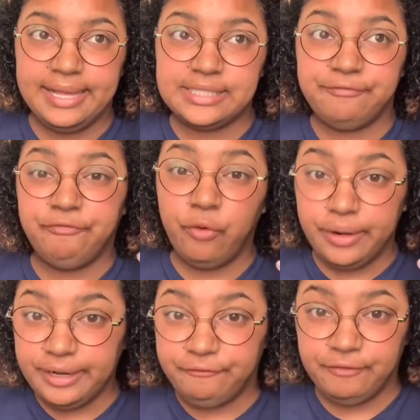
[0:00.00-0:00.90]
4
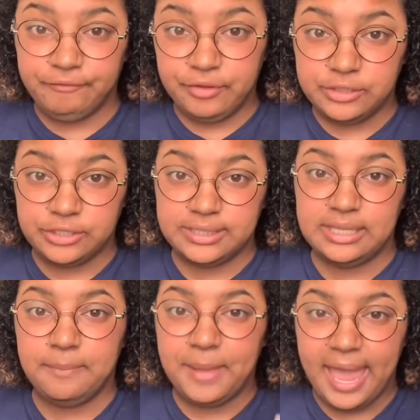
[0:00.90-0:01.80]
different filters in the
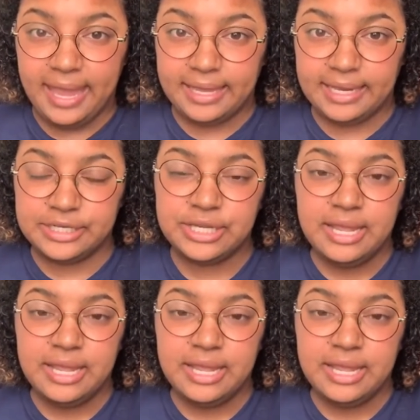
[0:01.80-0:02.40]
package,